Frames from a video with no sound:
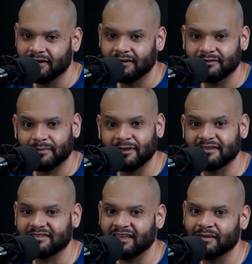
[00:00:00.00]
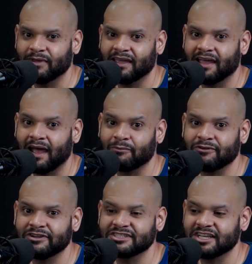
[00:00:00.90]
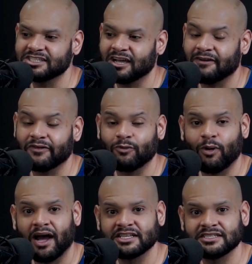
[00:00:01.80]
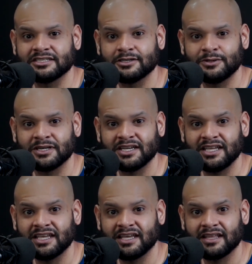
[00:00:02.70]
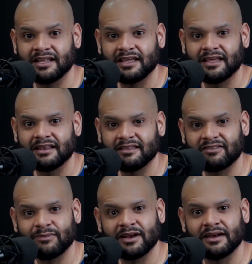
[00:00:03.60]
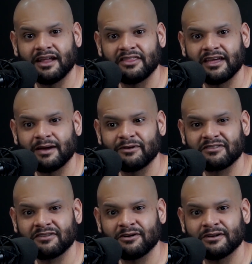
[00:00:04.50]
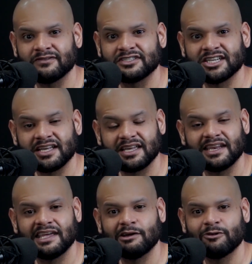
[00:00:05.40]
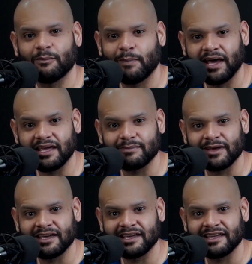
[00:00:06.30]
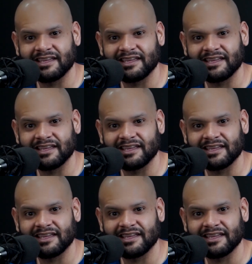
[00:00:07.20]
that being said, man, I appreciate y'all for watching, tuning in. This has been another episode of Checking In with Mike, man.